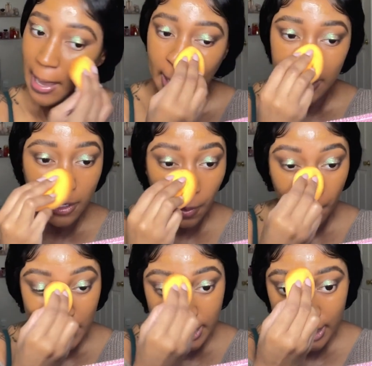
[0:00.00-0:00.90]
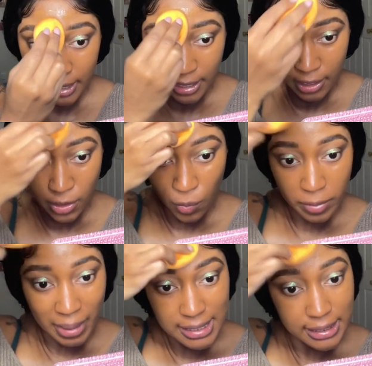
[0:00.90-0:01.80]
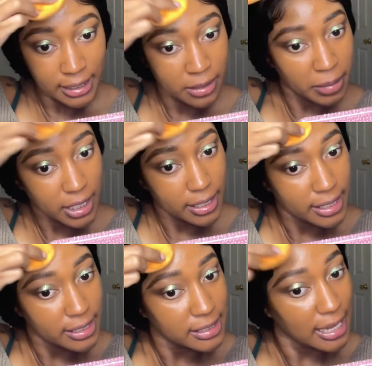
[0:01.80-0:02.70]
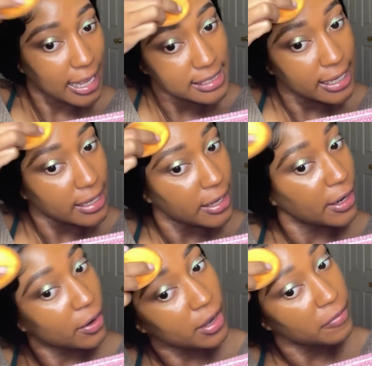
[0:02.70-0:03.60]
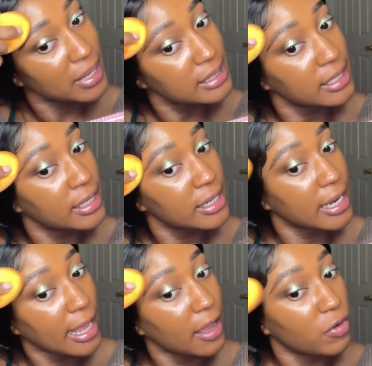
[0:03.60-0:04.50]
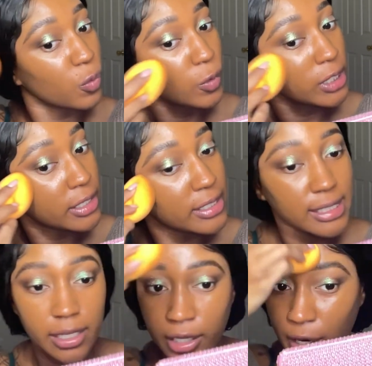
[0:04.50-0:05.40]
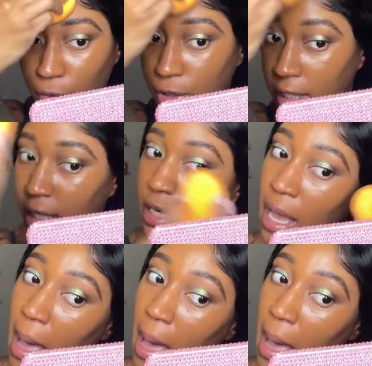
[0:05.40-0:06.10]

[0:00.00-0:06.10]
you know, blending in with my skin because I take care of my skin and I have a really good skincare routine.